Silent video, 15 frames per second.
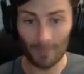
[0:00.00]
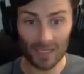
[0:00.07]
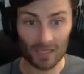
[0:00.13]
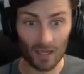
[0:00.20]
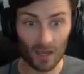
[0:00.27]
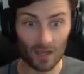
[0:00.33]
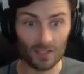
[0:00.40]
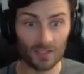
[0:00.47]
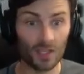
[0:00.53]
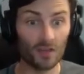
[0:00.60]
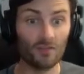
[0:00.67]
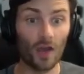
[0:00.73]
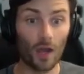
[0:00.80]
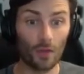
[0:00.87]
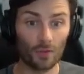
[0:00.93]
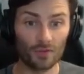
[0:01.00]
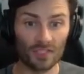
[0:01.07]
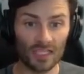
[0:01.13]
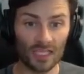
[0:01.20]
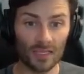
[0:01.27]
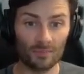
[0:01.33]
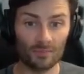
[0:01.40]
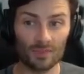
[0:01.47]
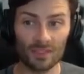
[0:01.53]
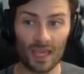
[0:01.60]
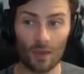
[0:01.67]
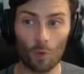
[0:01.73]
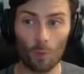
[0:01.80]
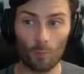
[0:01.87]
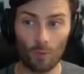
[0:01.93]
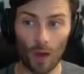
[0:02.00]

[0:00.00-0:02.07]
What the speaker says: because of other teams that will